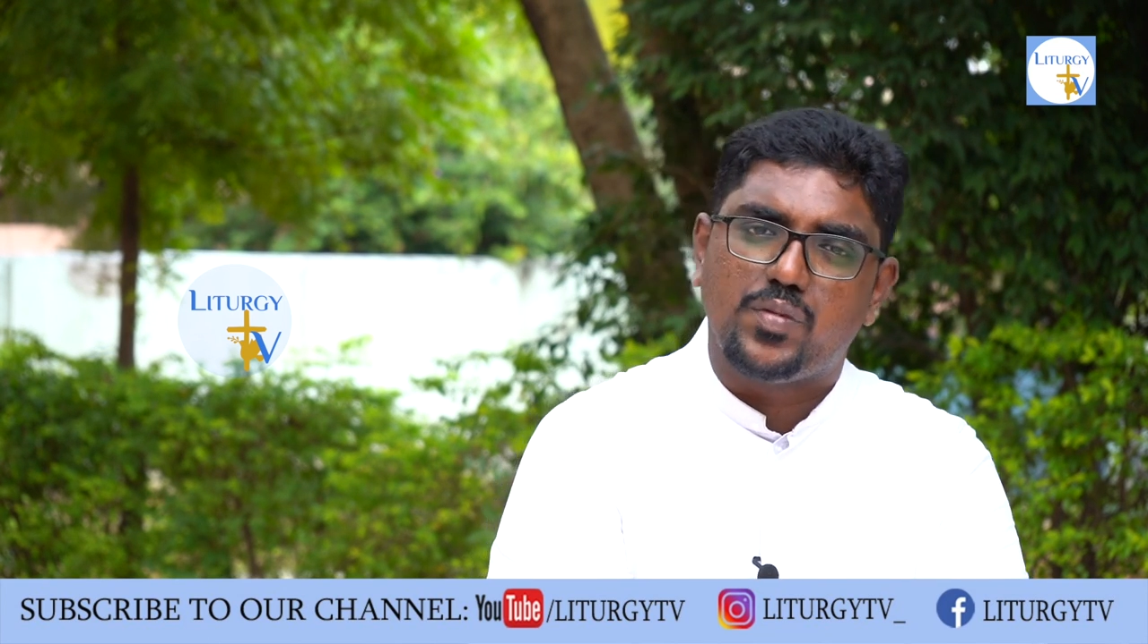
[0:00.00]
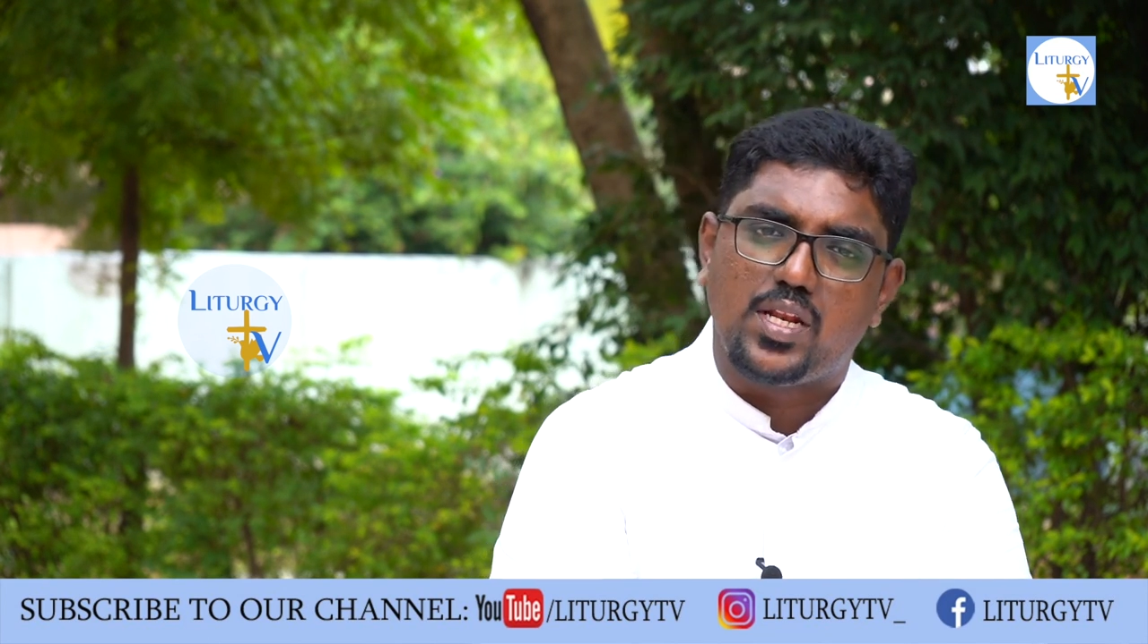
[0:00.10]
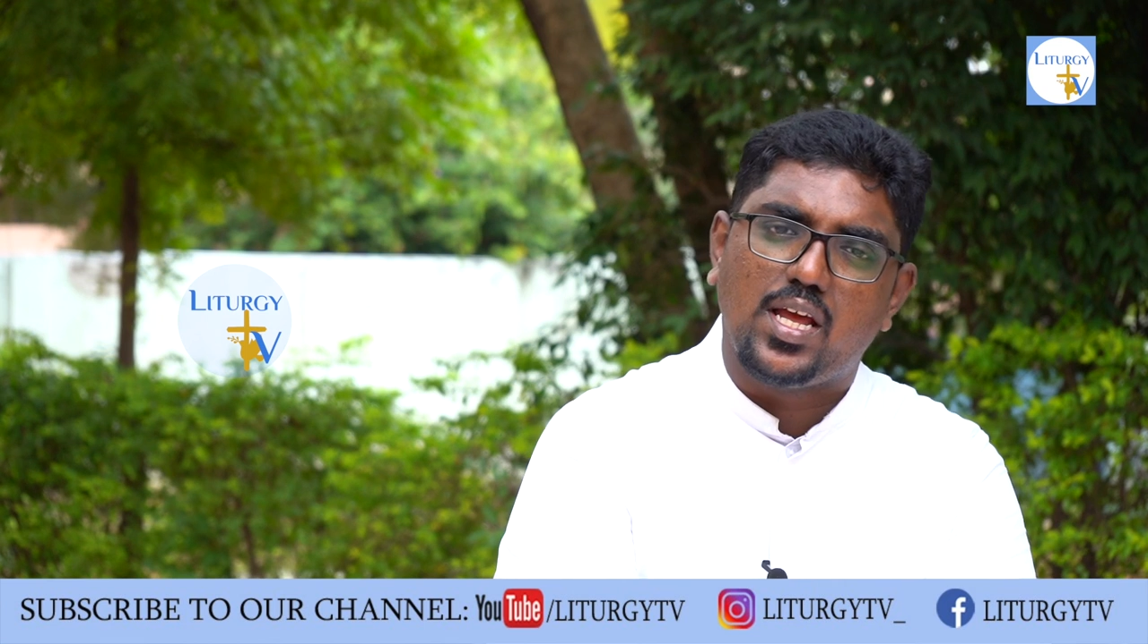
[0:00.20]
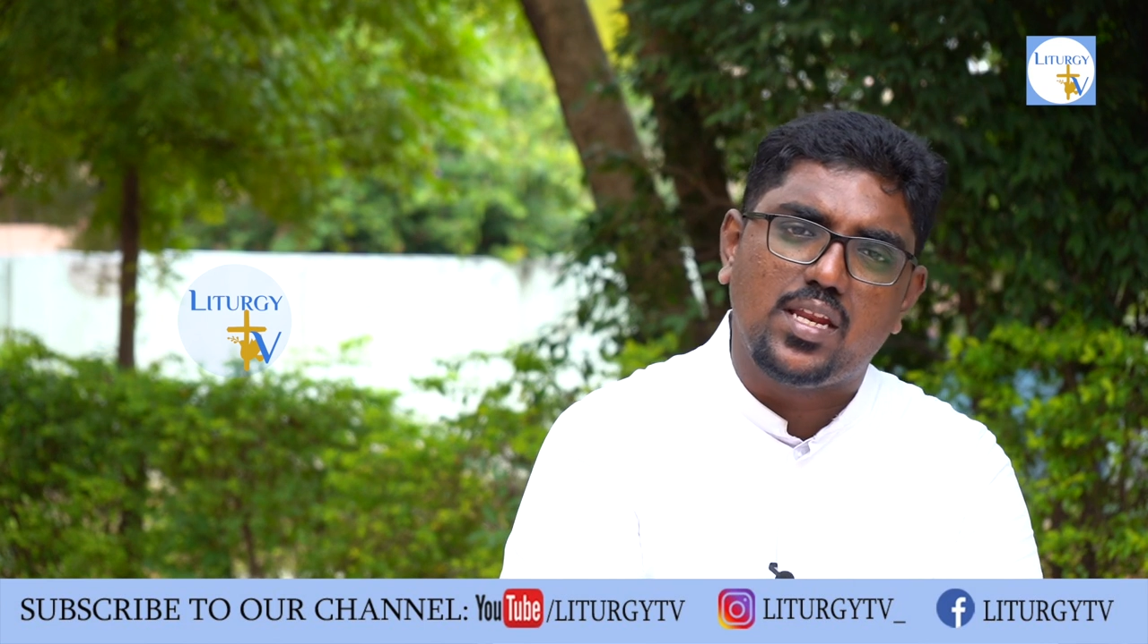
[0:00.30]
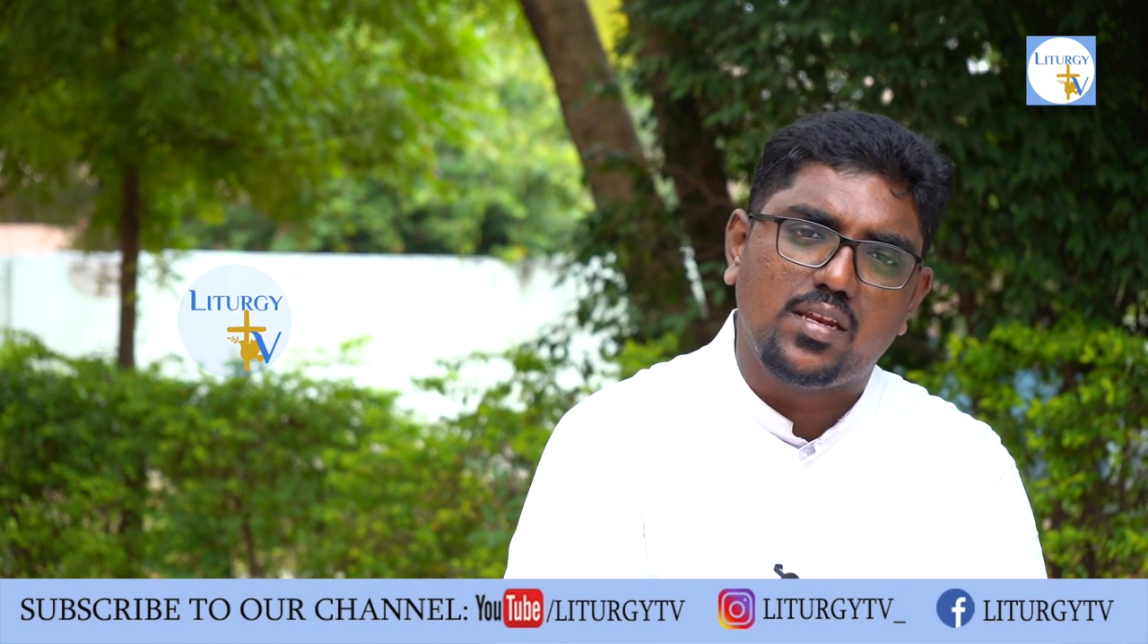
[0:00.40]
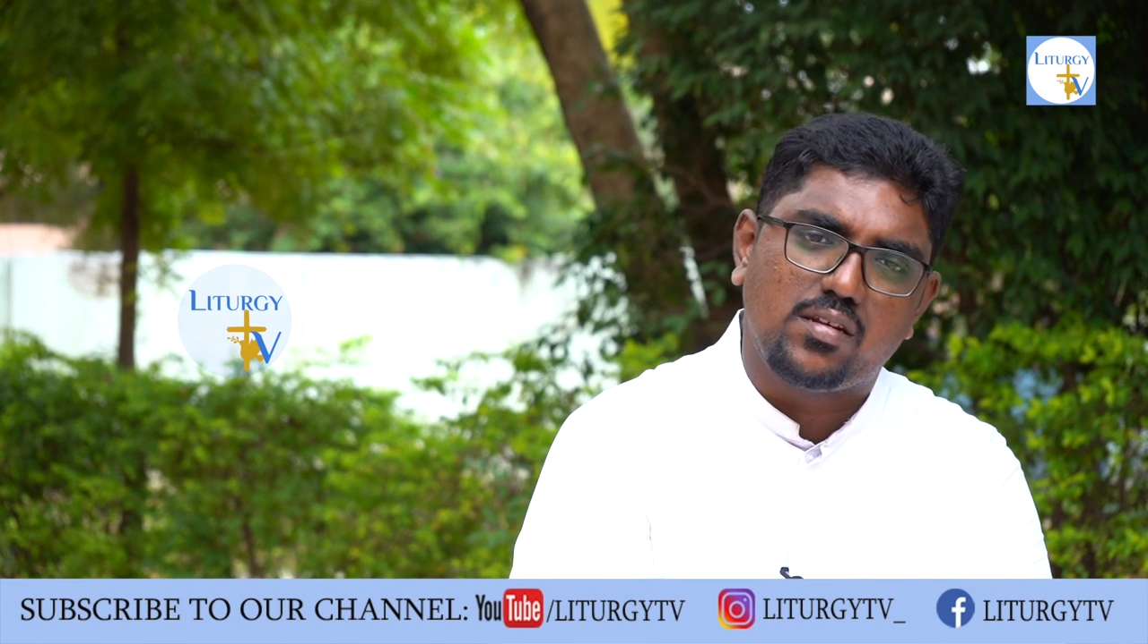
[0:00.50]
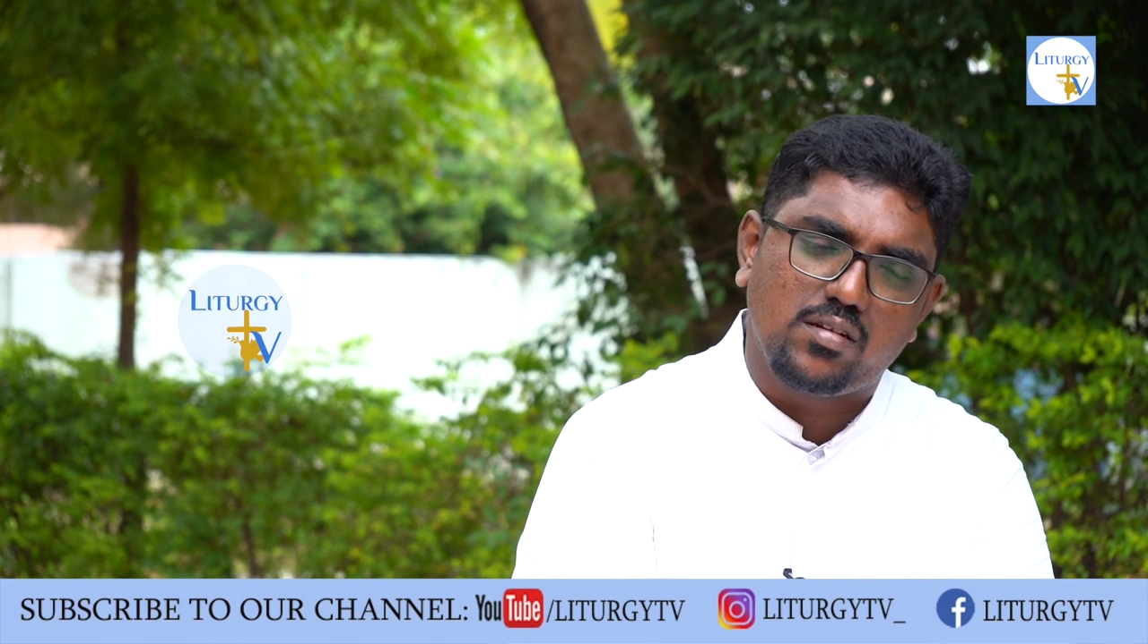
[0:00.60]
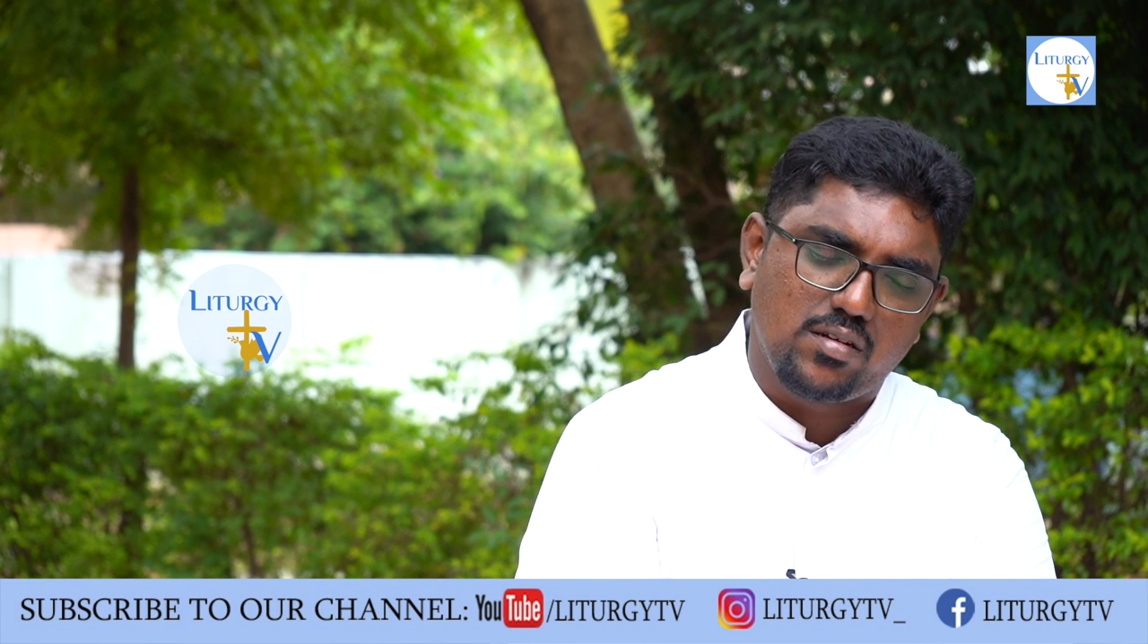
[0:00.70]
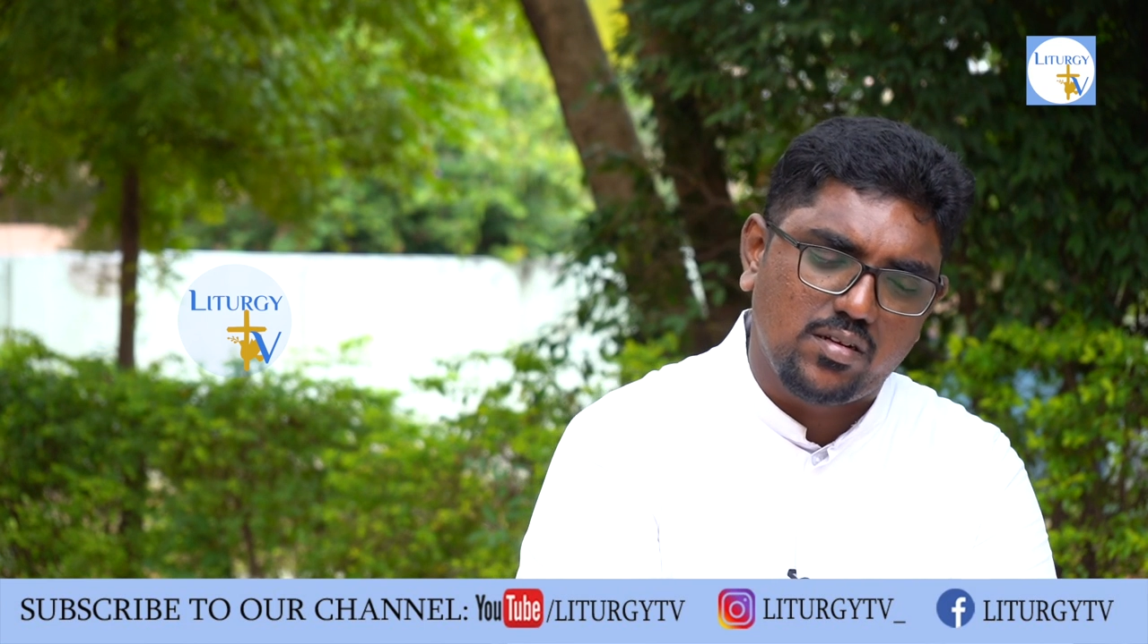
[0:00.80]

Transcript: Milan,